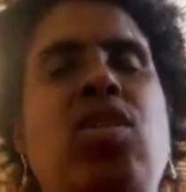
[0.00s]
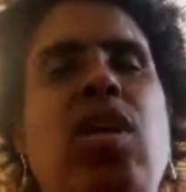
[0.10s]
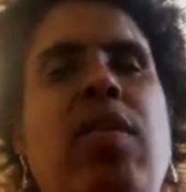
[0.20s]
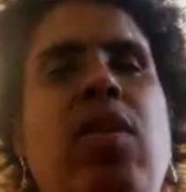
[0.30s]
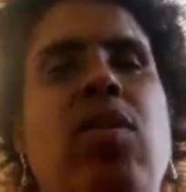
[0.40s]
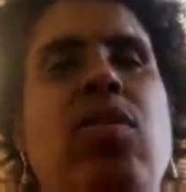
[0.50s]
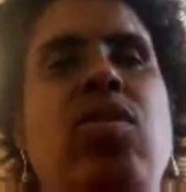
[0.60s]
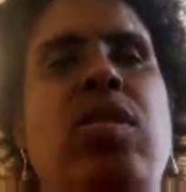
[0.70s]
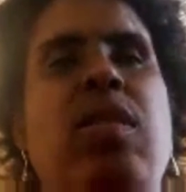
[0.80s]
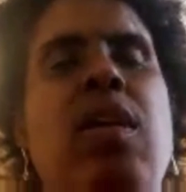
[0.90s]

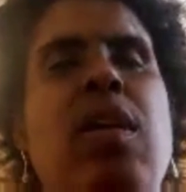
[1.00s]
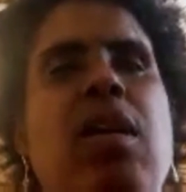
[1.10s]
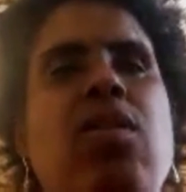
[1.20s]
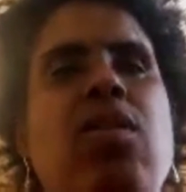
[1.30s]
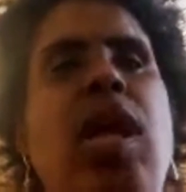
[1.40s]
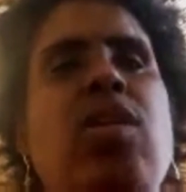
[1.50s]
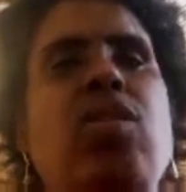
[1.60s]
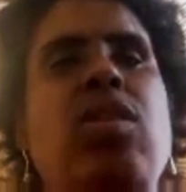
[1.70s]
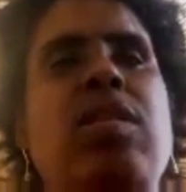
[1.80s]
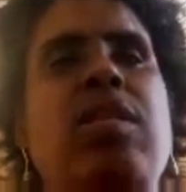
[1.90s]
and um, willing
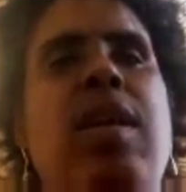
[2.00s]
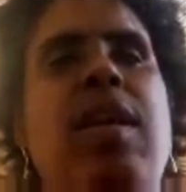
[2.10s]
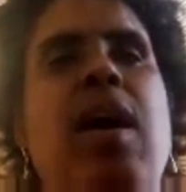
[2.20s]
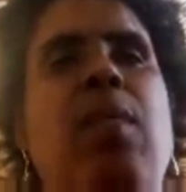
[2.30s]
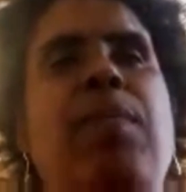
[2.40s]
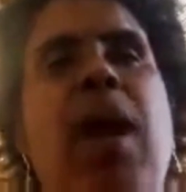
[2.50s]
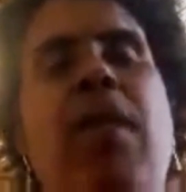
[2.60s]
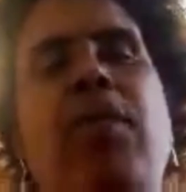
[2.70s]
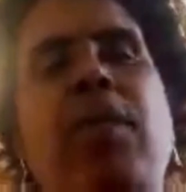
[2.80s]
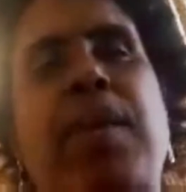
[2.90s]
to hear each
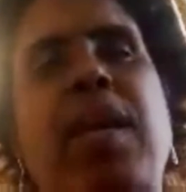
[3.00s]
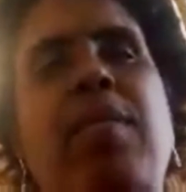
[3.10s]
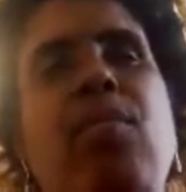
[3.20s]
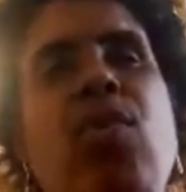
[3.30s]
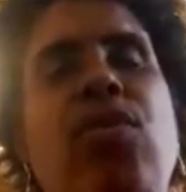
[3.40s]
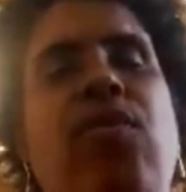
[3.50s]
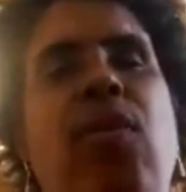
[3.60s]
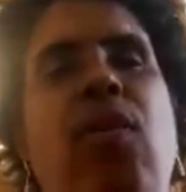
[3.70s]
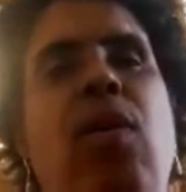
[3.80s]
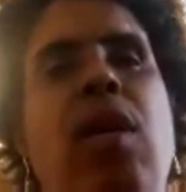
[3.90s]
other's
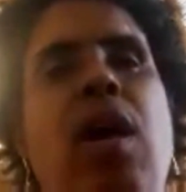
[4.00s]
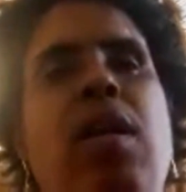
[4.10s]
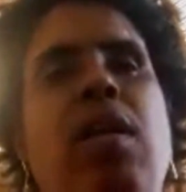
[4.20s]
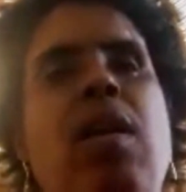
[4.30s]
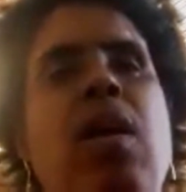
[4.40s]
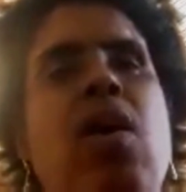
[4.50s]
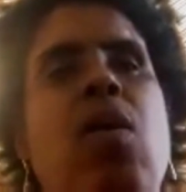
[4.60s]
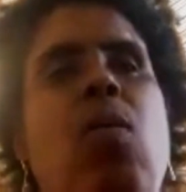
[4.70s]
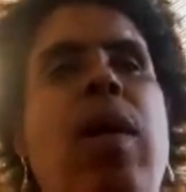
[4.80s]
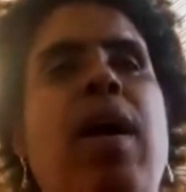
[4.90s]
challenges and
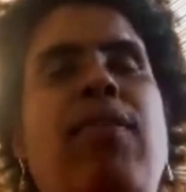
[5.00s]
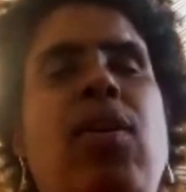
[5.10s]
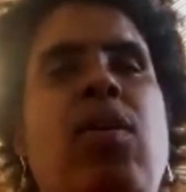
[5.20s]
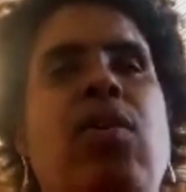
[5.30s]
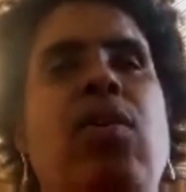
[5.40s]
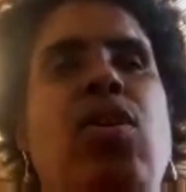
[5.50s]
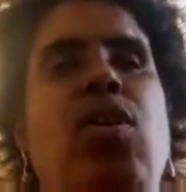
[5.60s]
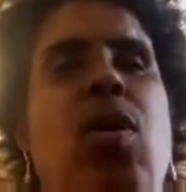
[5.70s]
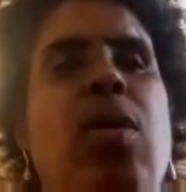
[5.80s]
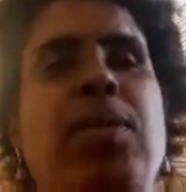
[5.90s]
help everybody
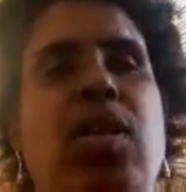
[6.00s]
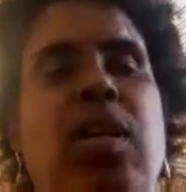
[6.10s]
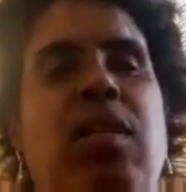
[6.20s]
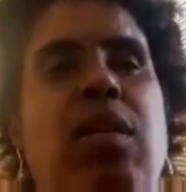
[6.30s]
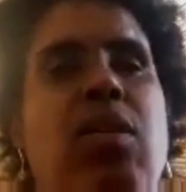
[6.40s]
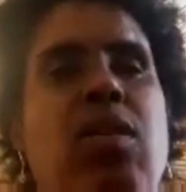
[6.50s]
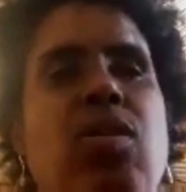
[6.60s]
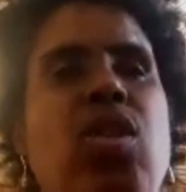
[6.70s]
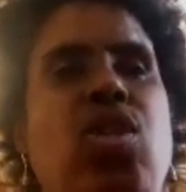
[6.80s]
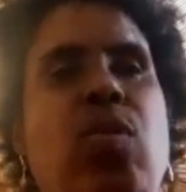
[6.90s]
move forward on
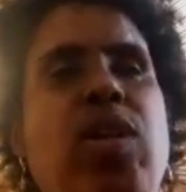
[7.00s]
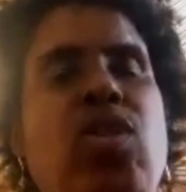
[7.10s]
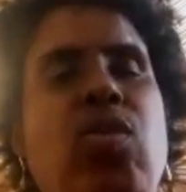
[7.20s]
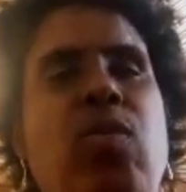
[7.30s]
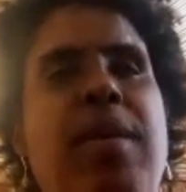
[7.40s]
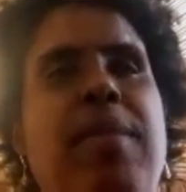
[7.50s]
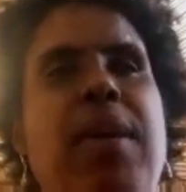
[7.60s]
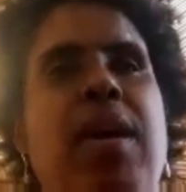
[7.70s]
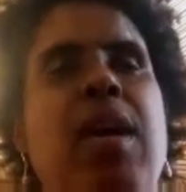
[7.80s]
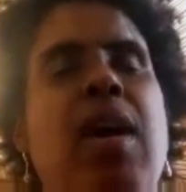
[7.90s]
whatever
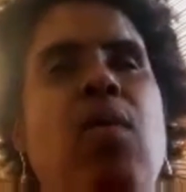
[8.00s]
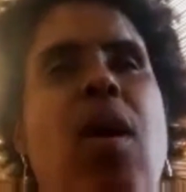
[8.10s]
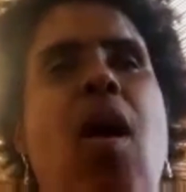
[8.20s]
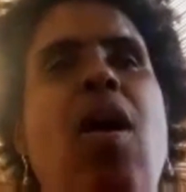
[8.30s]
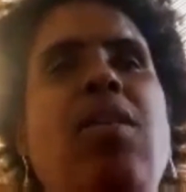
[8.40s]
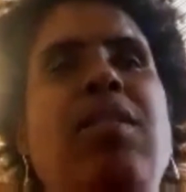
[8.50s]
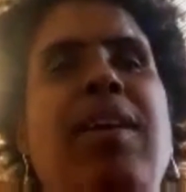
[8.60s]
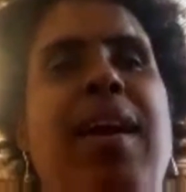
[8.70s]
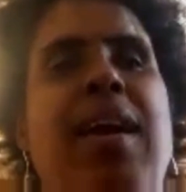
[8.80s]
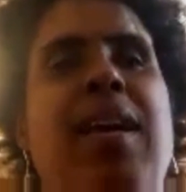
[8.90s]
your
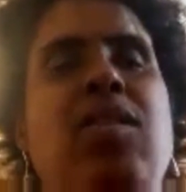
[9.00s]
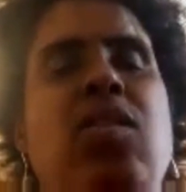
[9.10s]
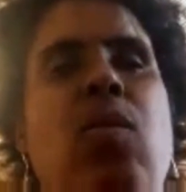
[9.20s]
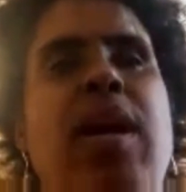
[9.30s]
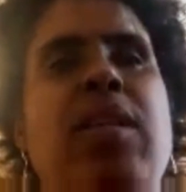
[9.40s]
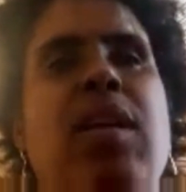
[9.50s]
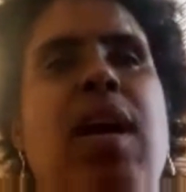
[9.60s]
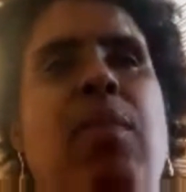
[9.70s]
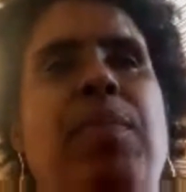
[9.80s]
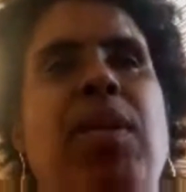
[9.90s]
particular situation
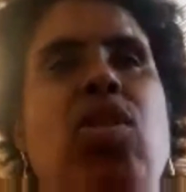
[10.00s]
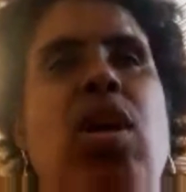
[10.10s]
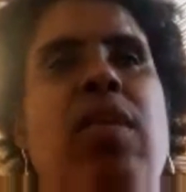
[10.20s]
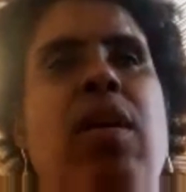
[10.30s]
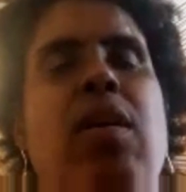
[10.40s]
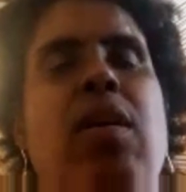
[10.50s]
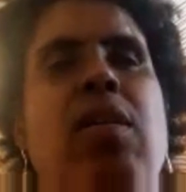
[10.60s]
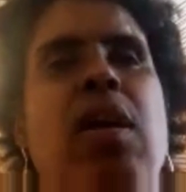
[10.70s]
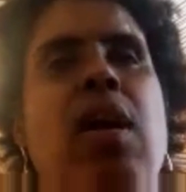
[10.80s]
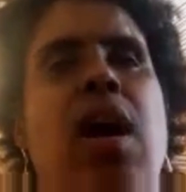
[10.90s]
may be. We're
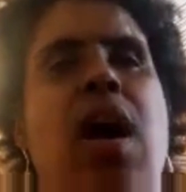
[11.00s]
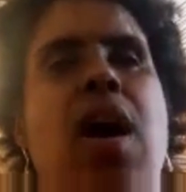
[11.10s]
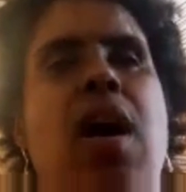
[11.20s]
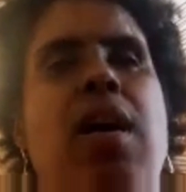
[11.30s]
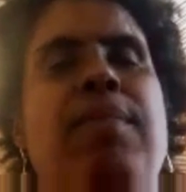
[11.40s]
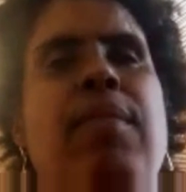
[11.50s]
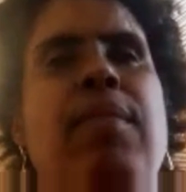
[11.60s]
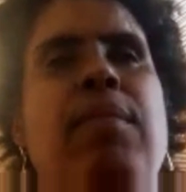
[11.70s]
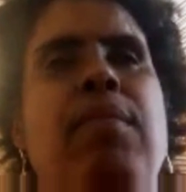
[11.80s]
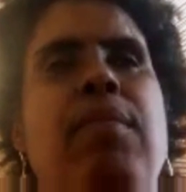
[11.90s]
all looking at it as a
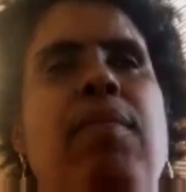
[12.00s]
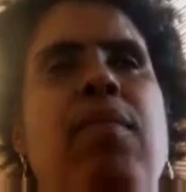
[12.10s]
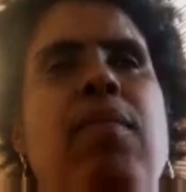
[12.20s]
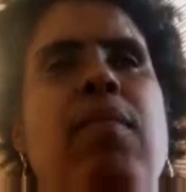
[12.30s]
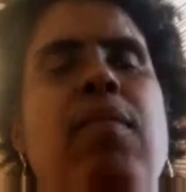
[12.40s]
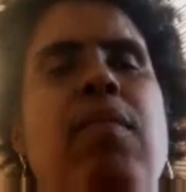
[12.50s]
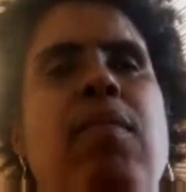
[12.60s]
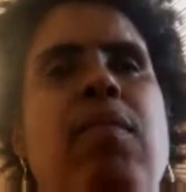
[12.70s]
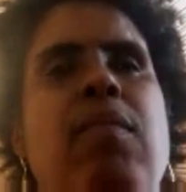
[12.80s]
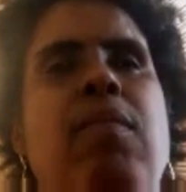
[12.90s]
way to help each
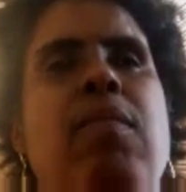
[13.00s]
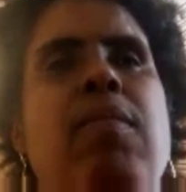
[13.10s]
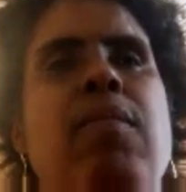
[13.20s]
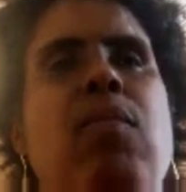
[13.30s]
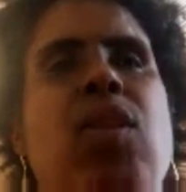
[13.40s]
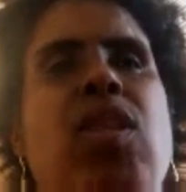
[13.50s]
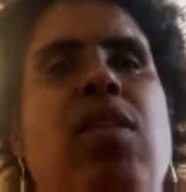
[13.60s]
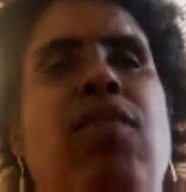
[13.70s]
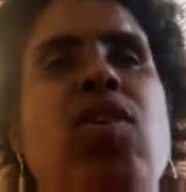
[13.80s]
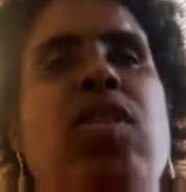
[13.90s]
other
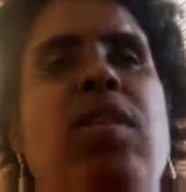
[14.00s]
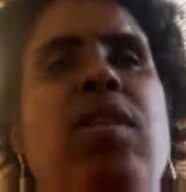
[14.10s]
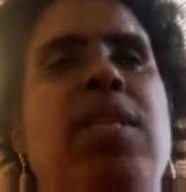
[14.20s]
um,